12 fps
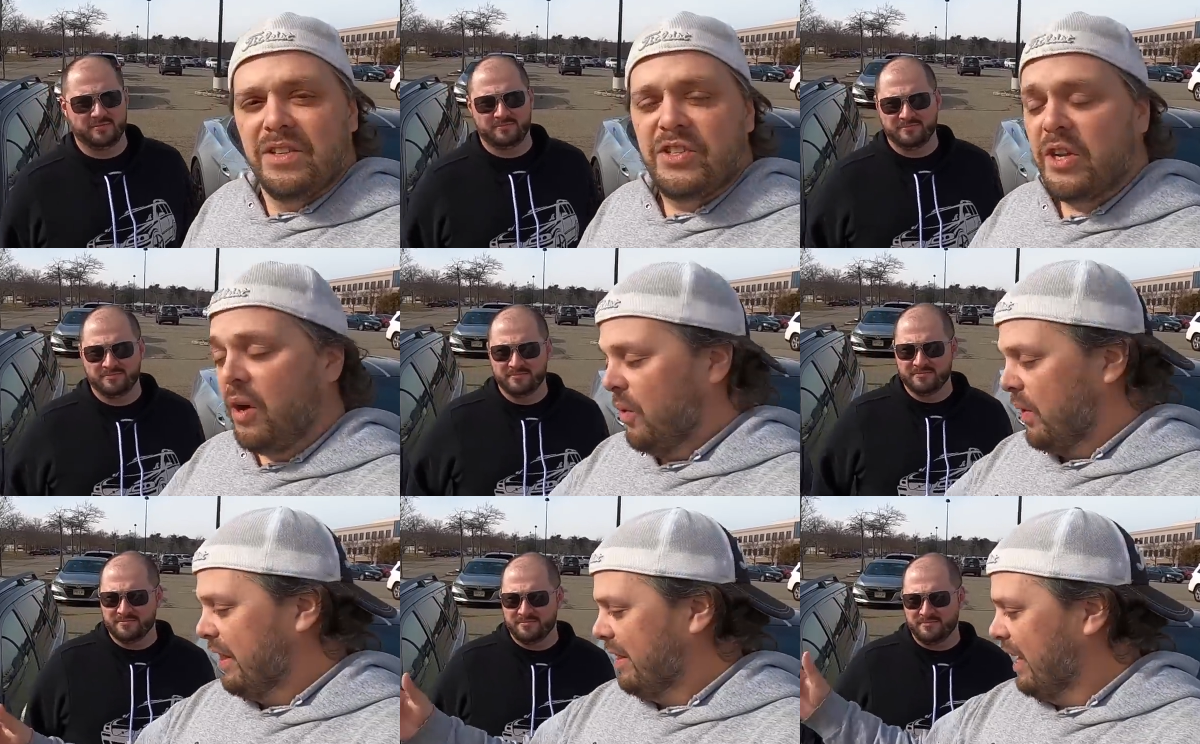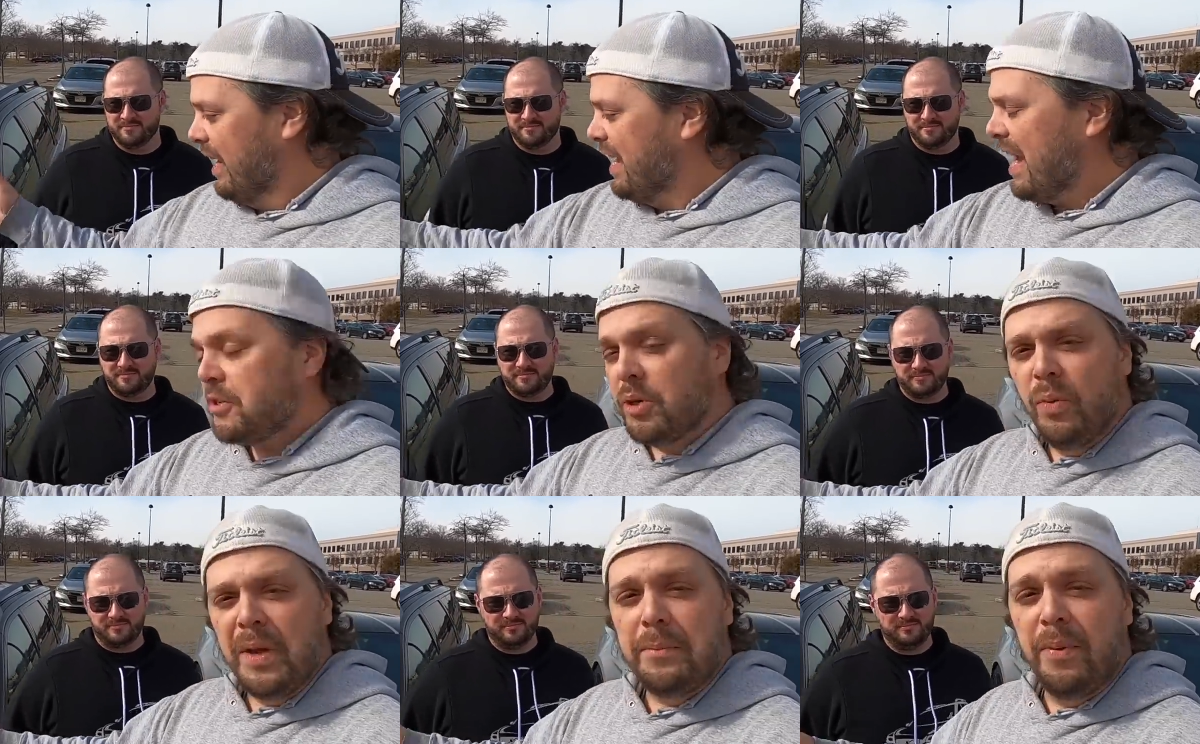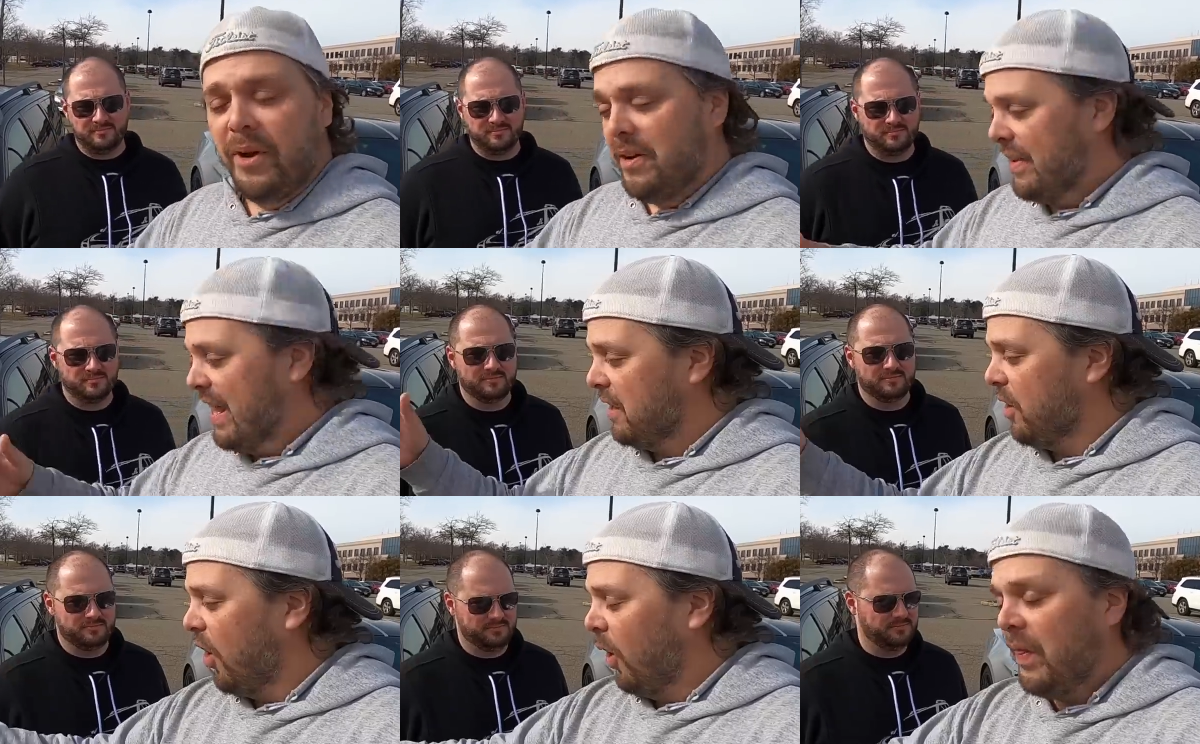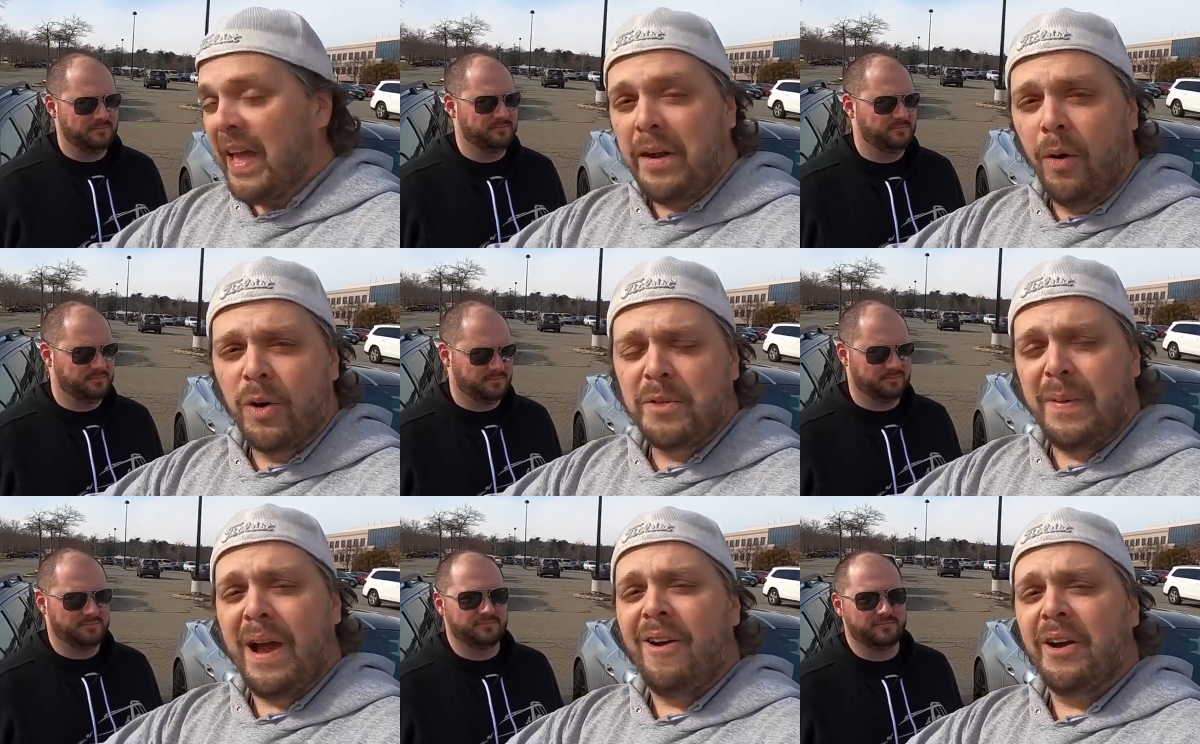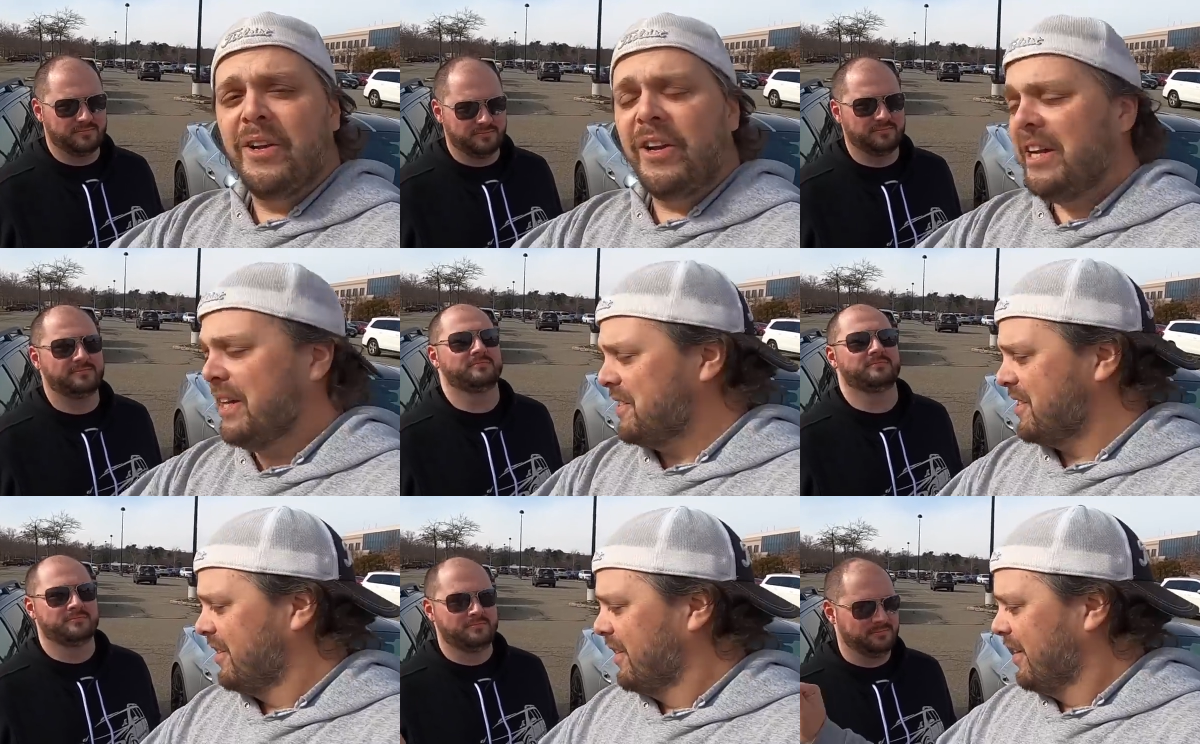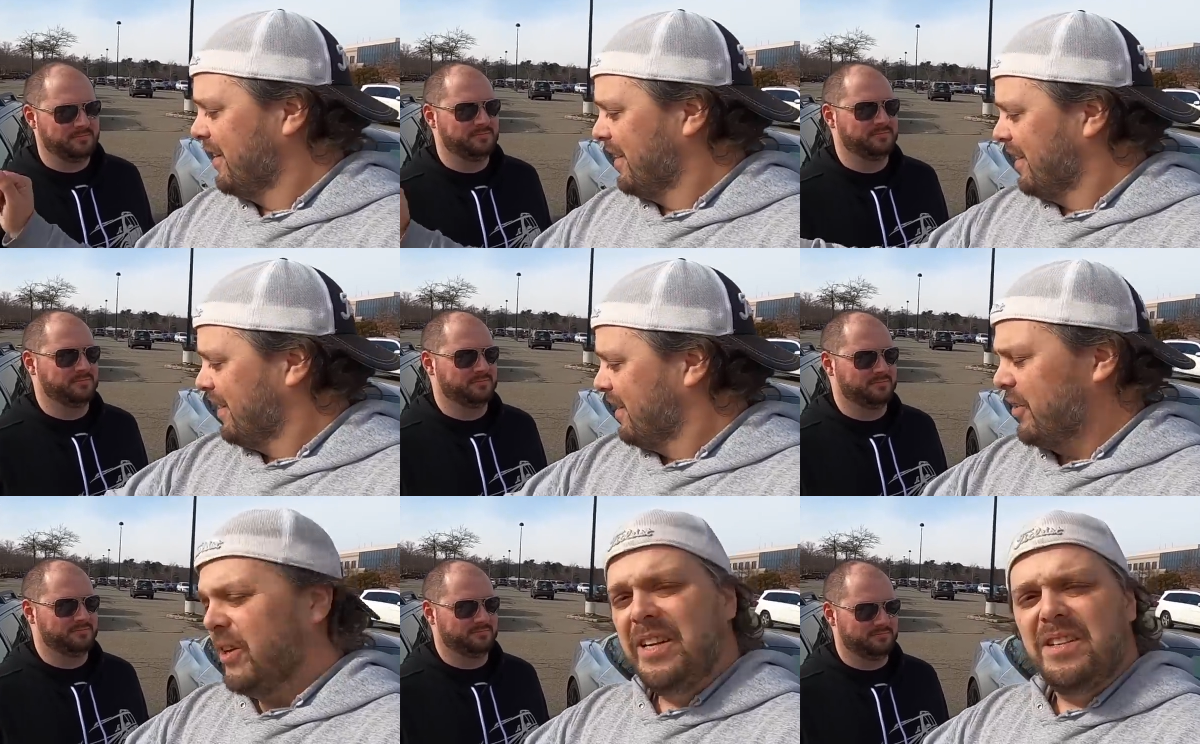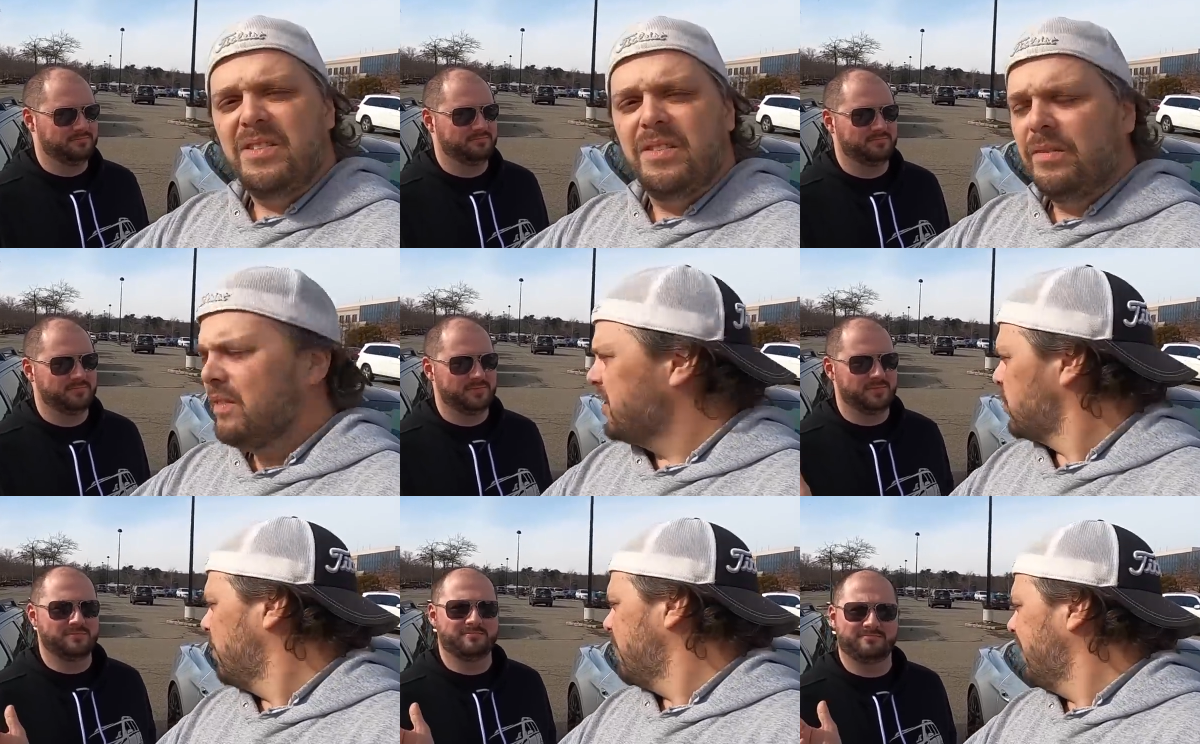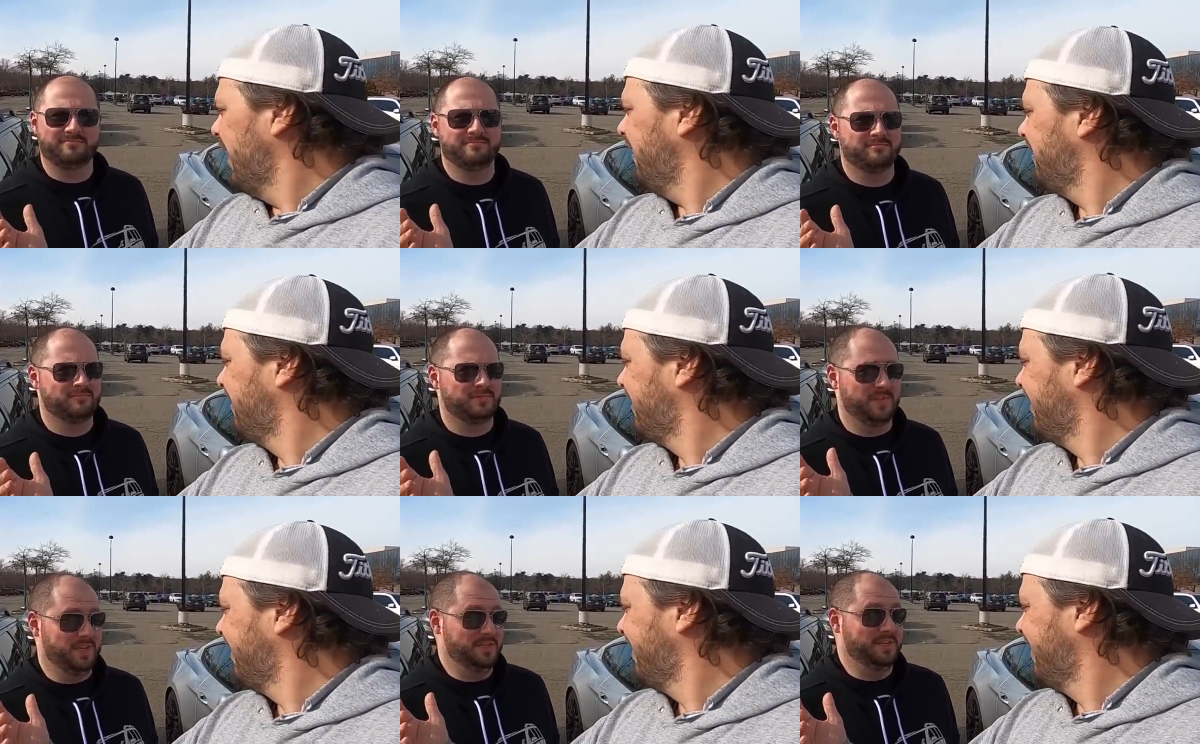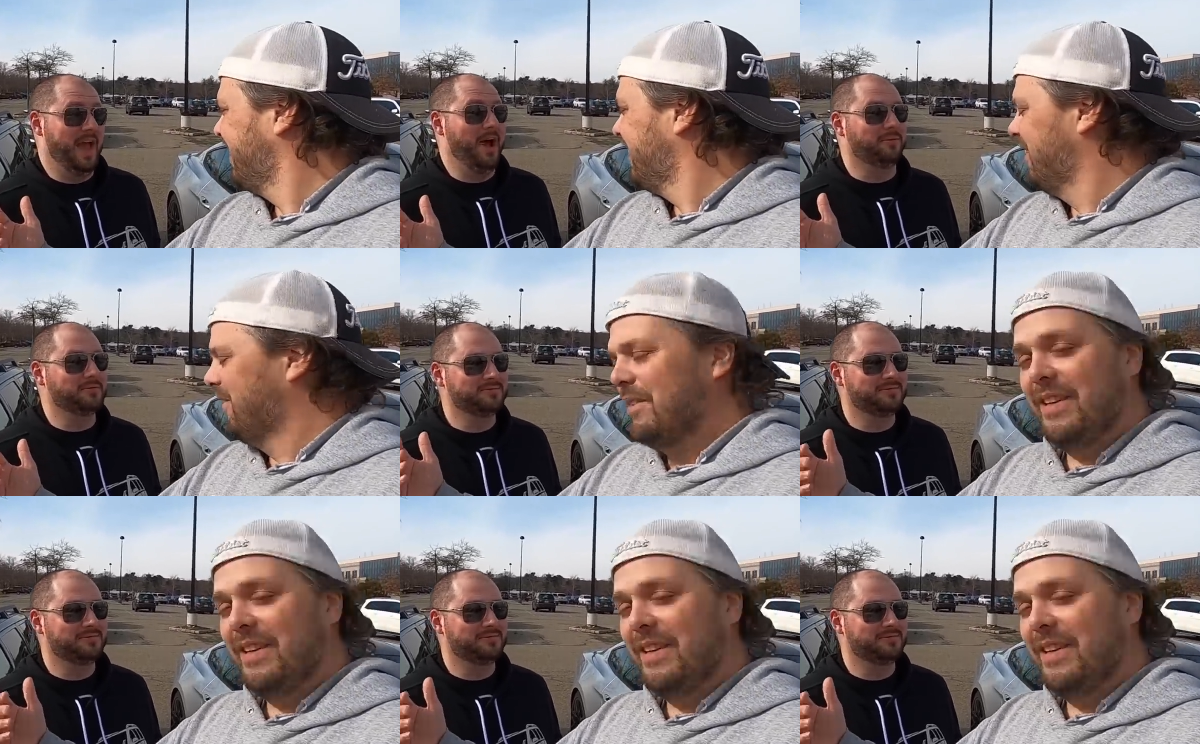Speaker 1: So, natural weak point of getting all that horsepower and goodiness, goodiness? That's a word, right? It is now.